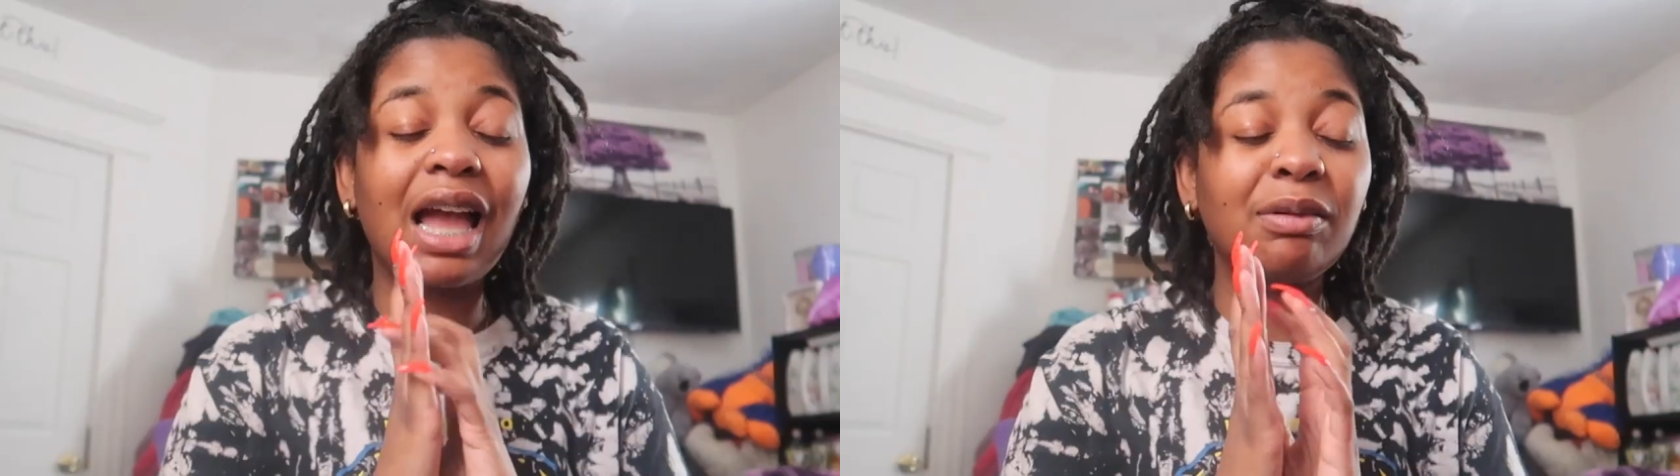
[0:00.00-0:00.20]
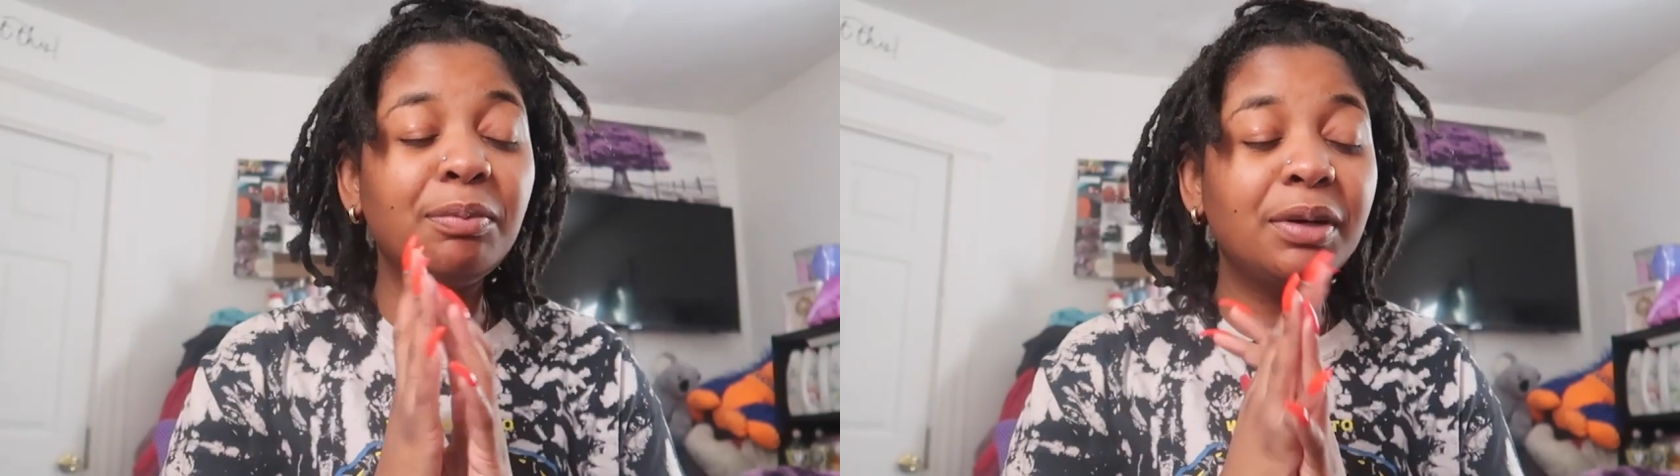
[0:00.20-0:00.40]

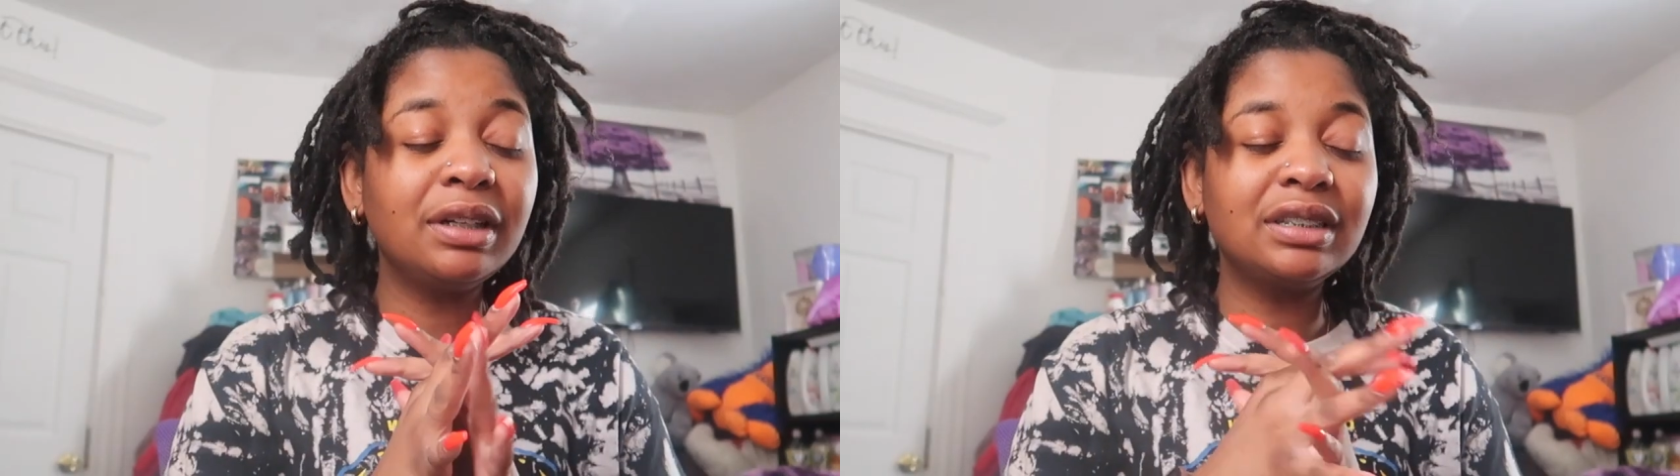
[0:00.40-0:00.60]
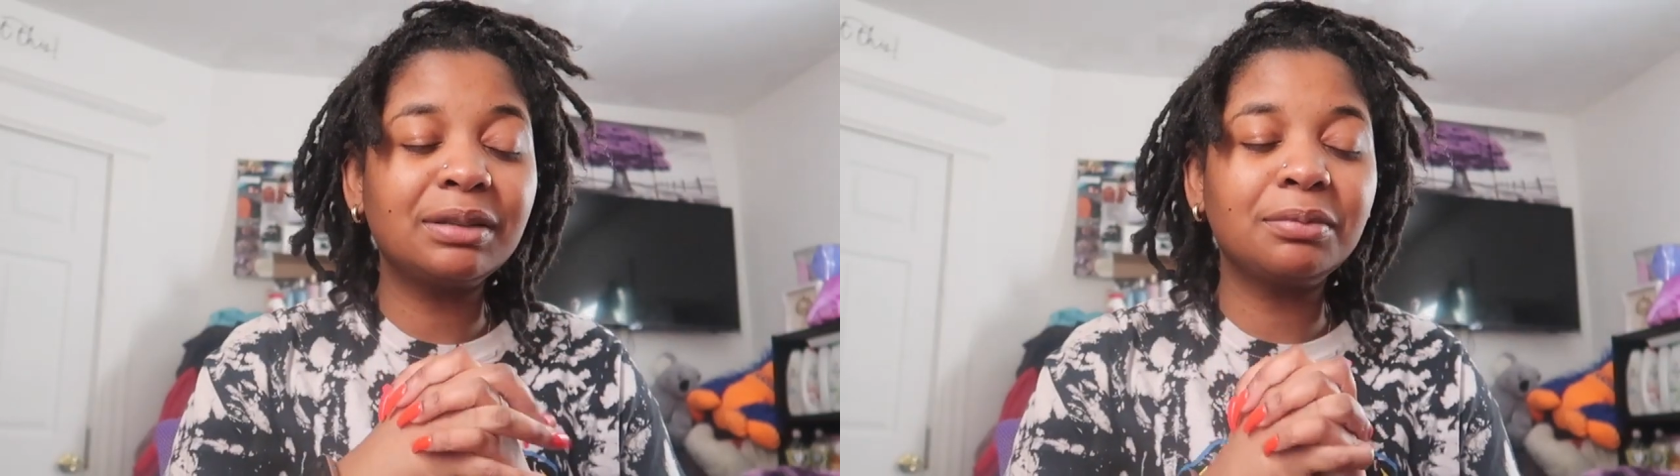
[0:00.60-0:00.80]
I've been
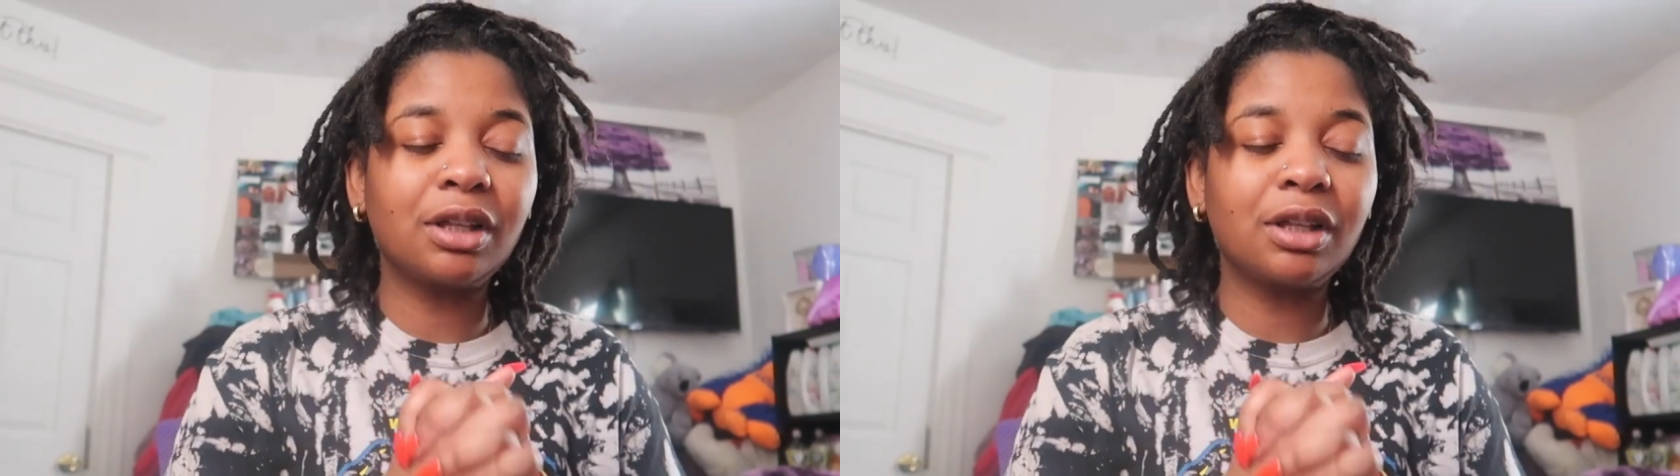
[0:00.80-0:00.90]
putting in some